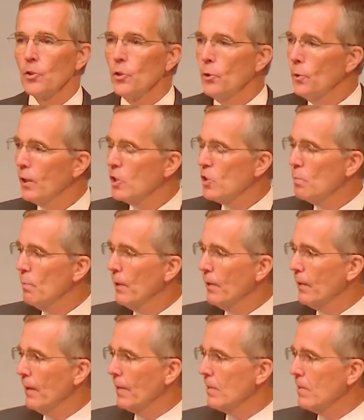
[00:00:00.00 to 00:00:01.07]
you
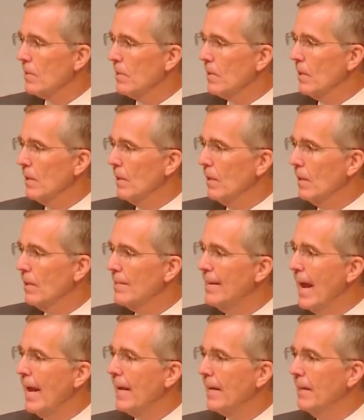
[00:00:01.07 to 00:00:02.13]
experience
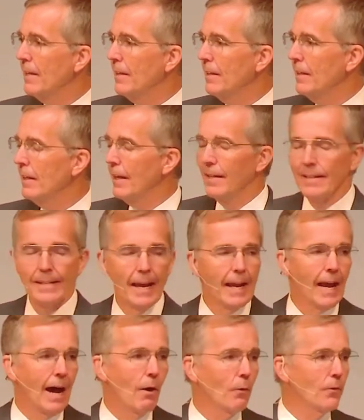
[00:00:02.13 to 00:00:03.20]
day in and
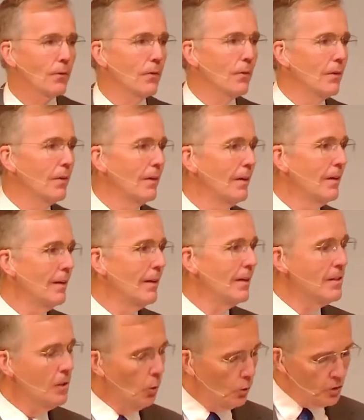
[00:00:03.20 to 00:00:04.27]
day out
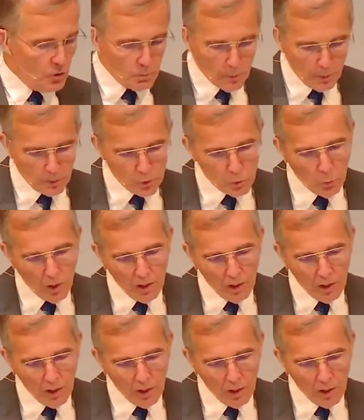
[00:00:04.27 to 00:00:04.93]
as the Holy Spirit